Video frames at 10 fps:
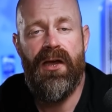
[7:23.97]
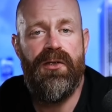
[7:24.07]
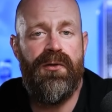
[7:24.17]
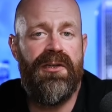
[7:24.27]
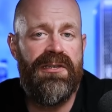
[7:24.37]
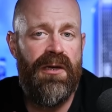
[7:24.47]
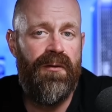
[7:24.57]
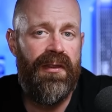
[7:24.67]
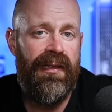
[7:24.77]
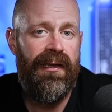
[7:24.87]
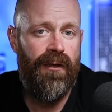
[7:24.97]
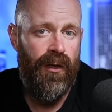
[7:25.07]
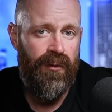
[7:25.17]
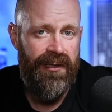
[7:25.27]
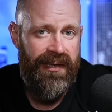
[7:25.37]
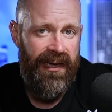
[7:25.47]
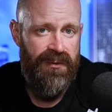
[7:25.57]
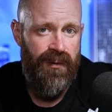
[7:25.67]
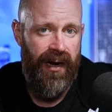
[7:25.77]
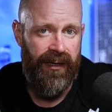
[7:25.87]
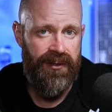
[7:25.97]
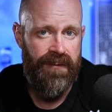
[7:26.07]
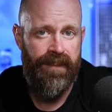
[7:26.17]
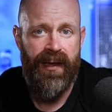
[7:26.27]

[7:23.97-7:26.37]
you can stay within lower tax brackets.